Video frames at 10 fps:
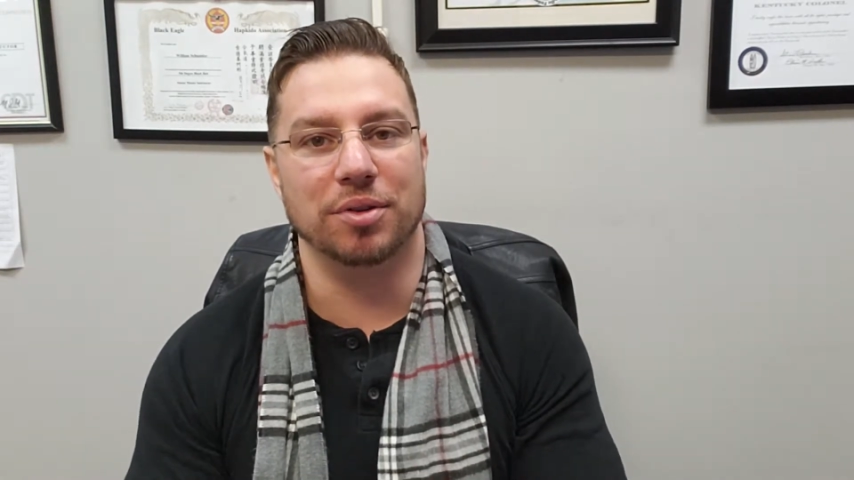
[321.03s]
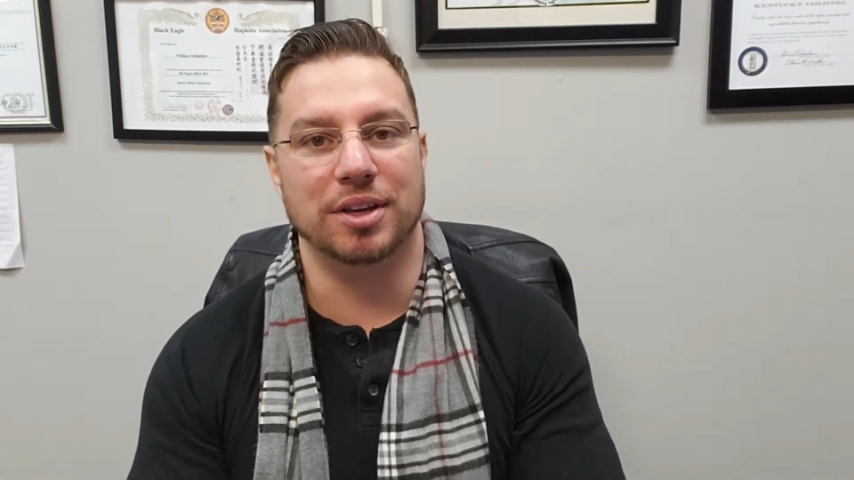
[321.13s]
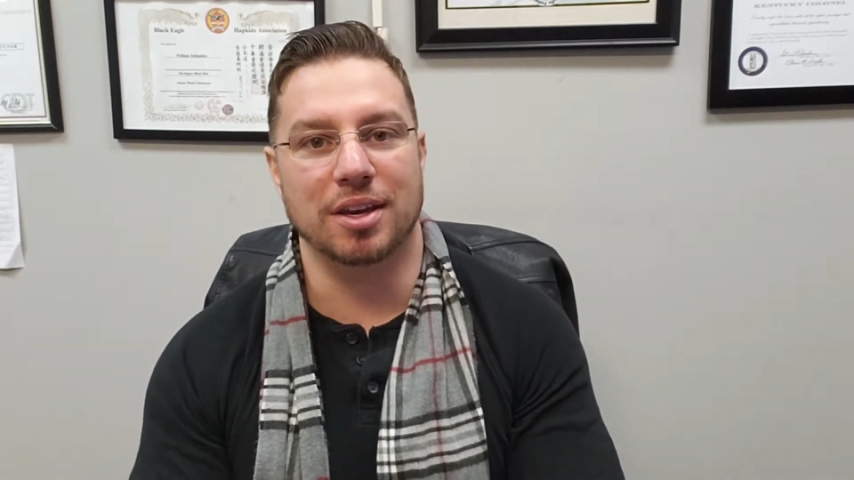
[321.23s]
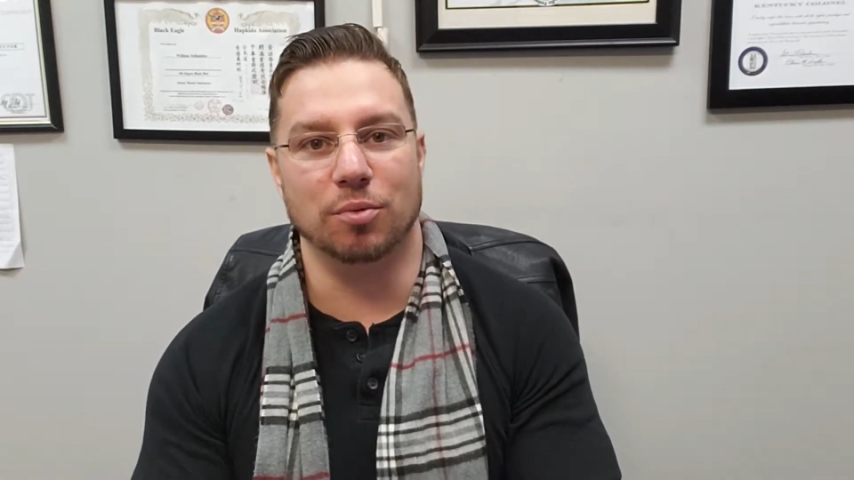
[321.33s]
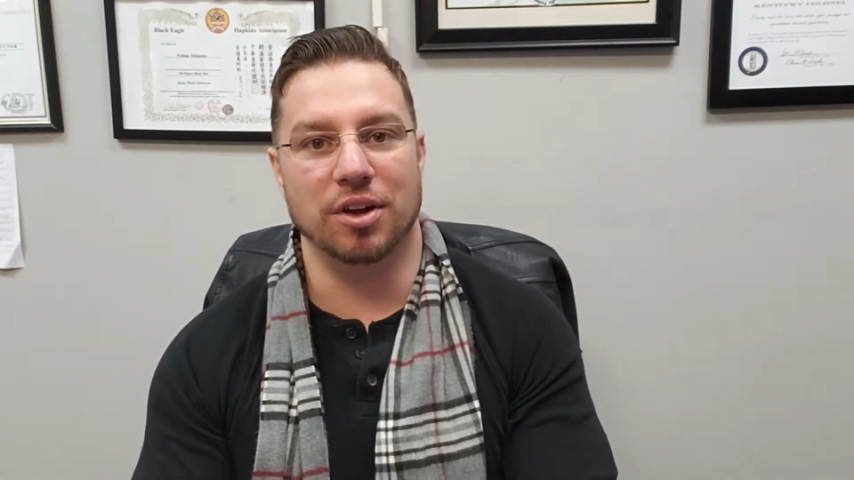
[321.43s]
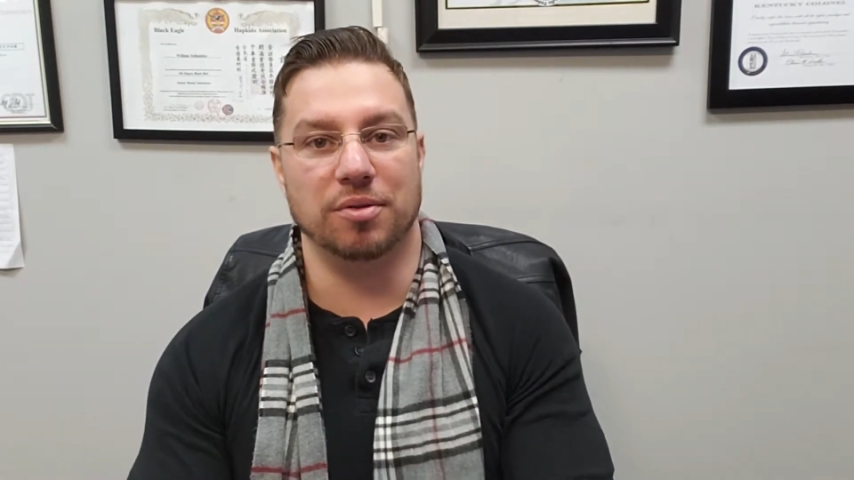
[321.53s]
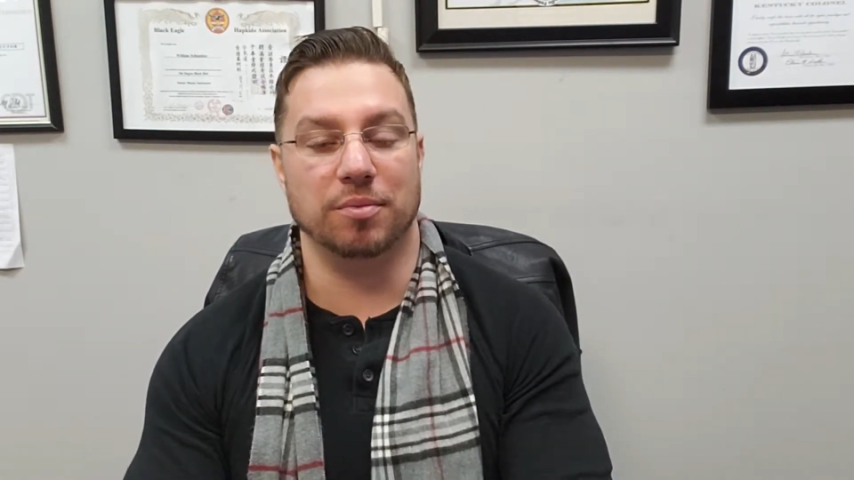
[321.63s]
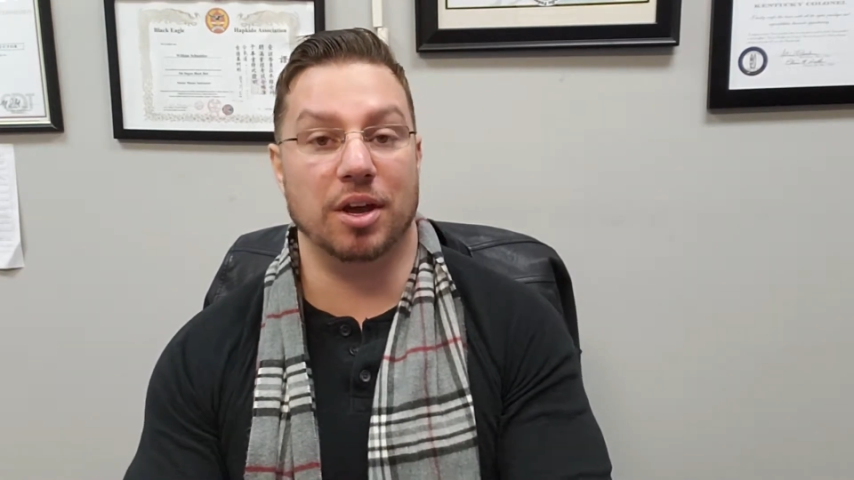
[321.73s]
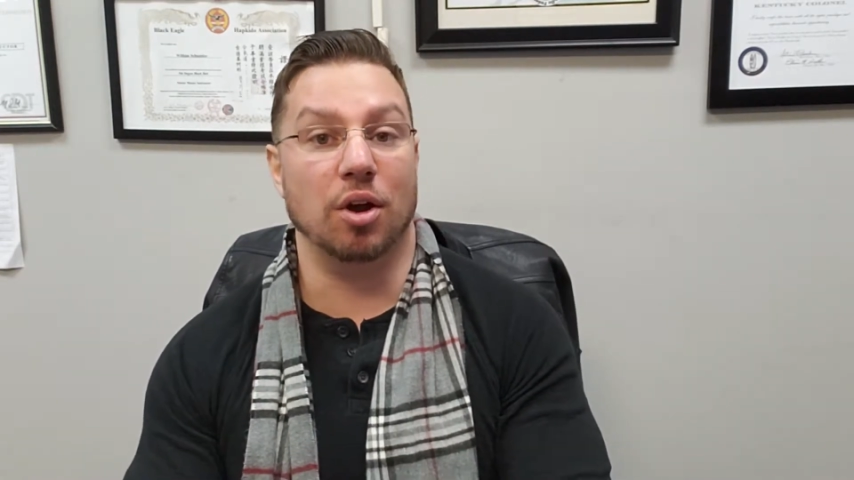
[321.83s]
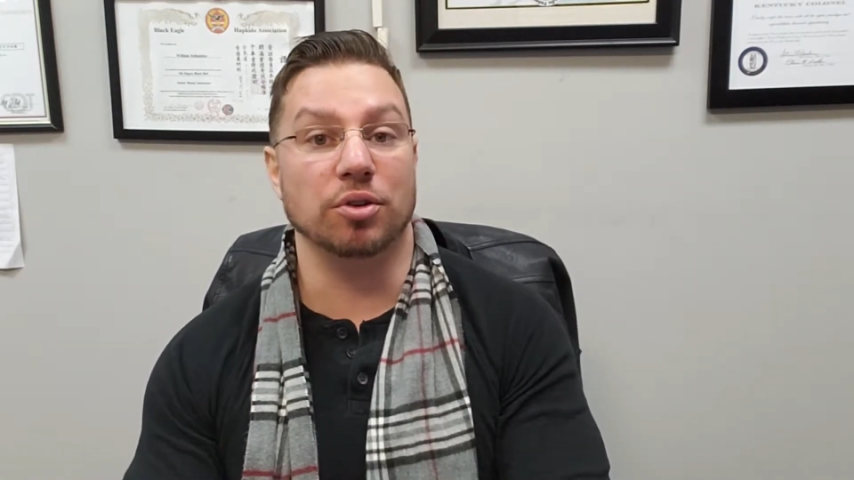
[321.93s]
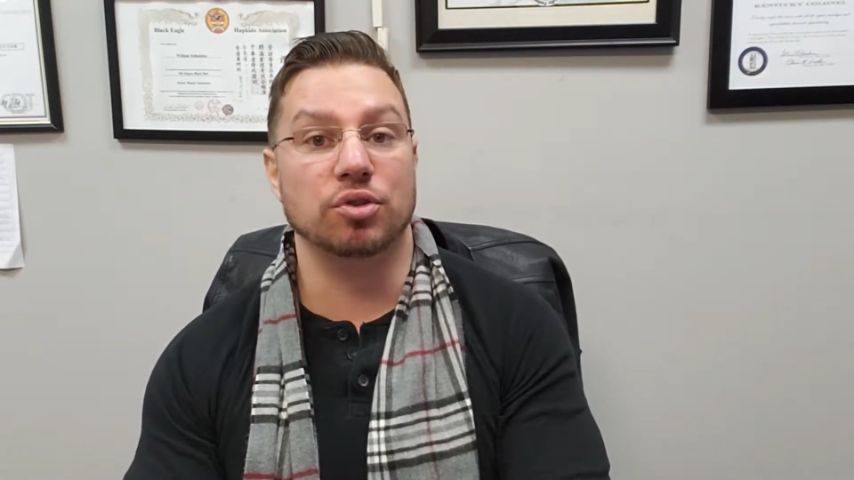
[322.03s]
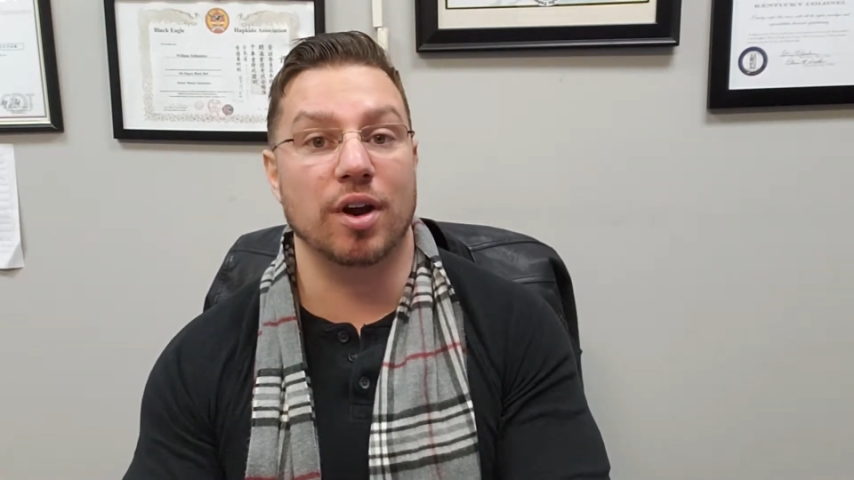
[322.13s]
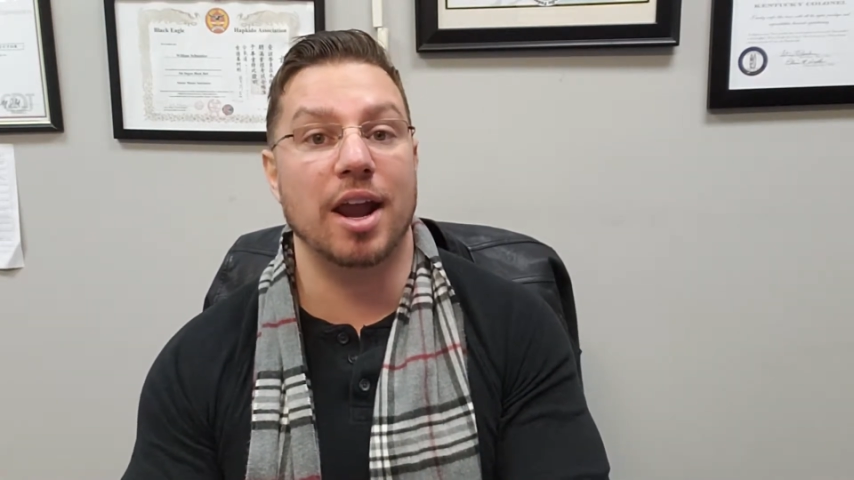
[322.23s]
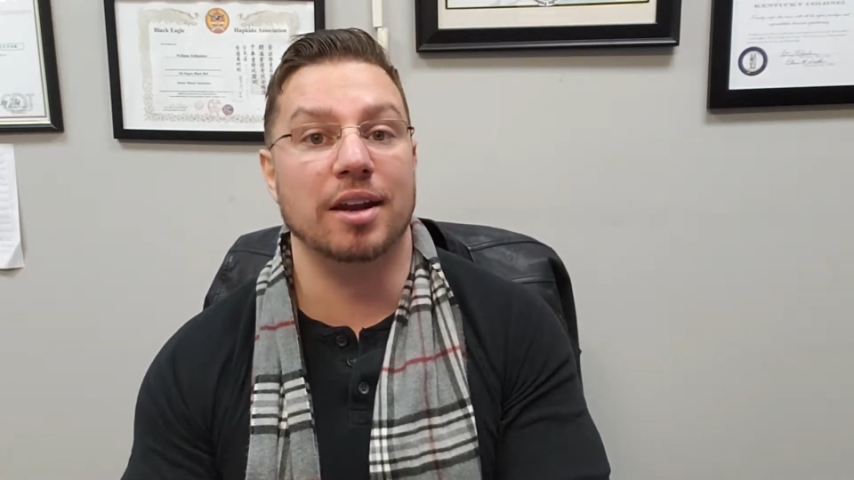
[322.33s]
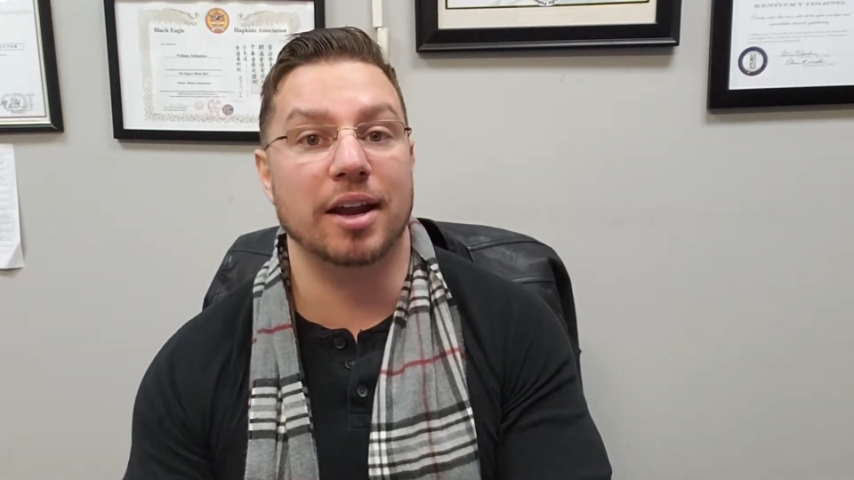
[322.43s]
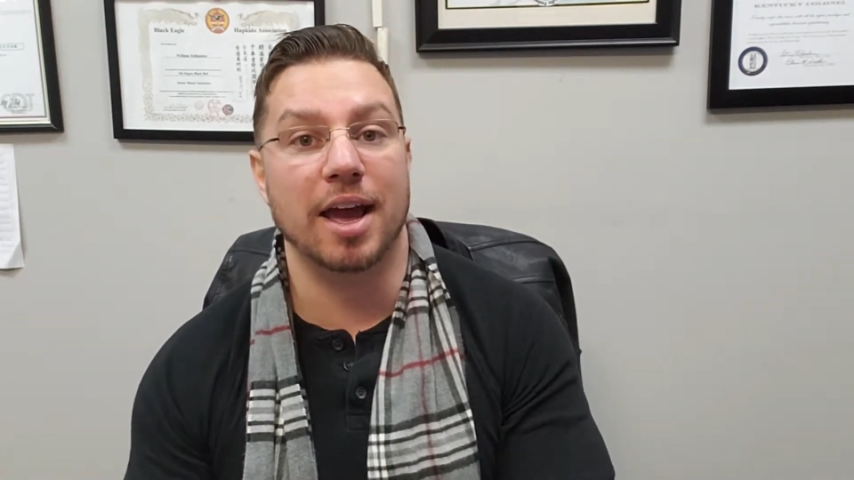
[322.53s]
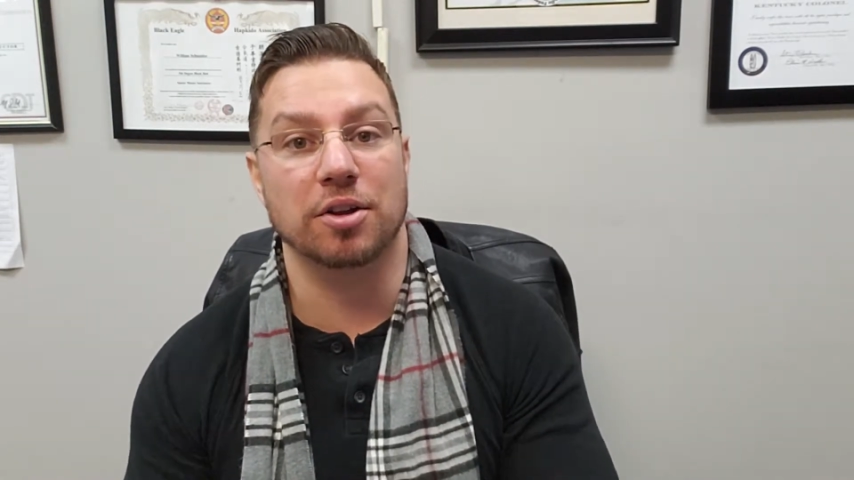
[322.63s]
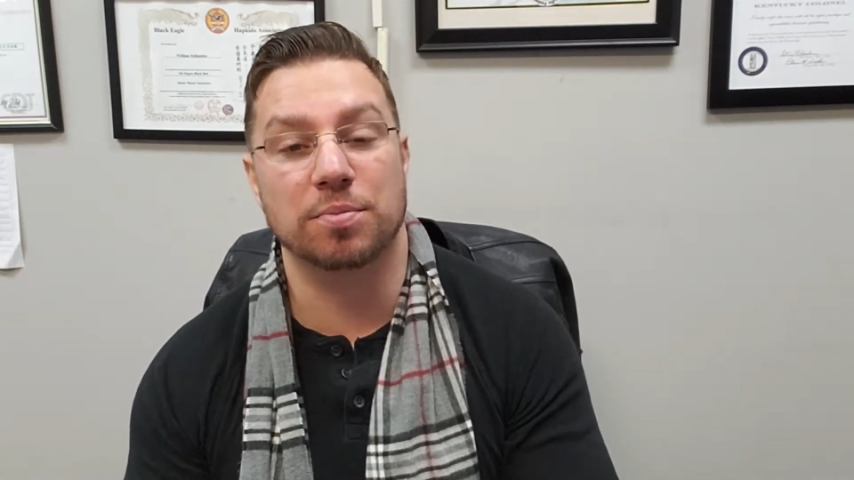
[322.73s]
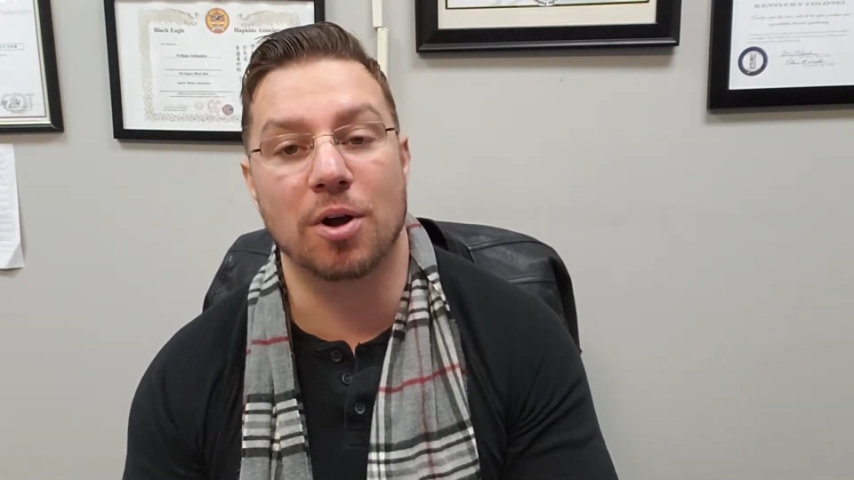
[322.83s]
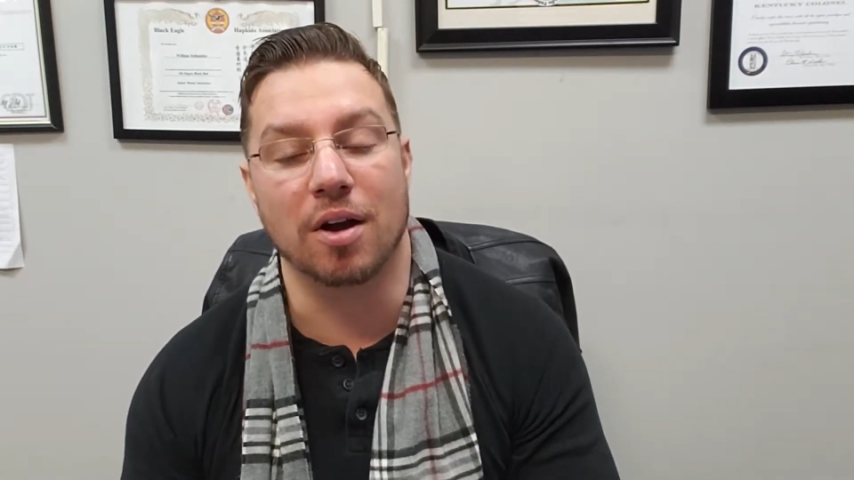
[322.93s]
and the kid wasn't at all trained on how
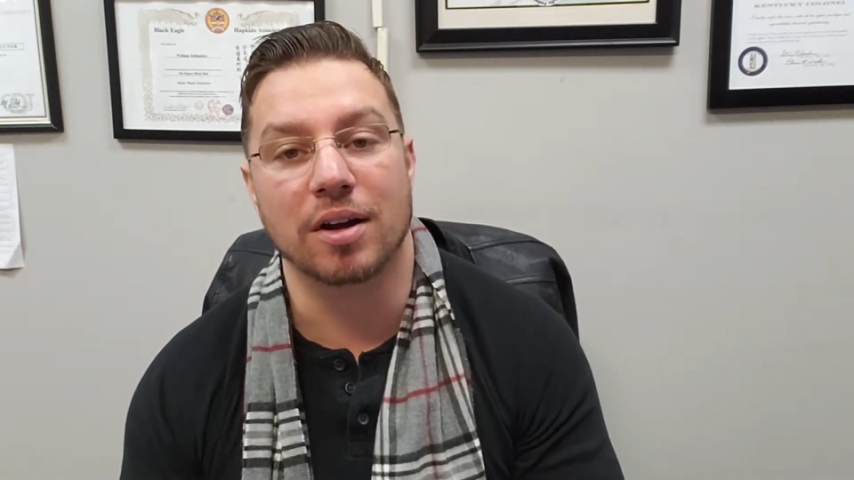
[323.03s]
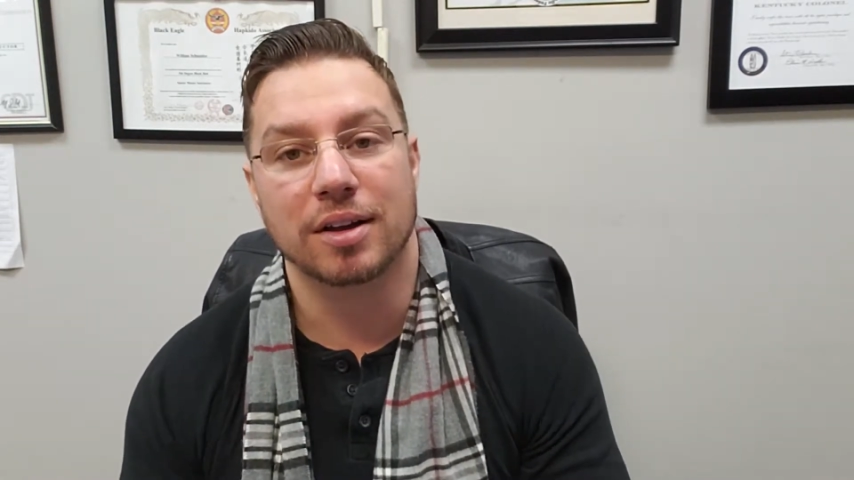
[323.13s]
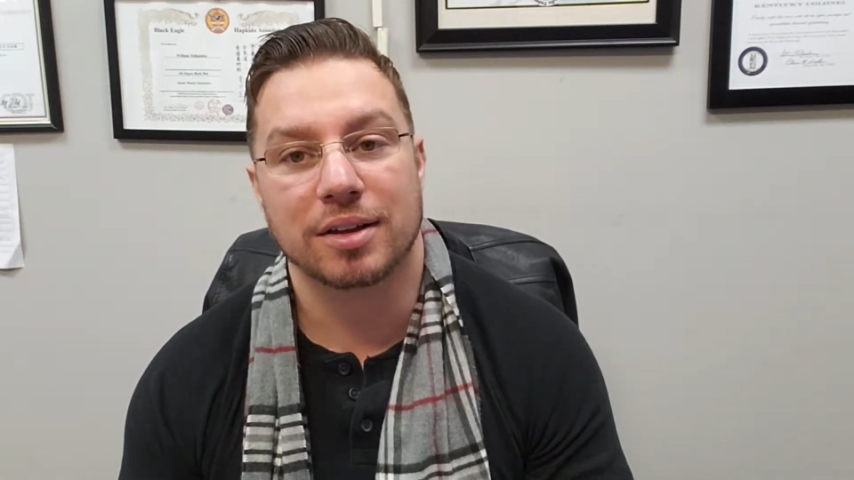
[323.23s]
to spar.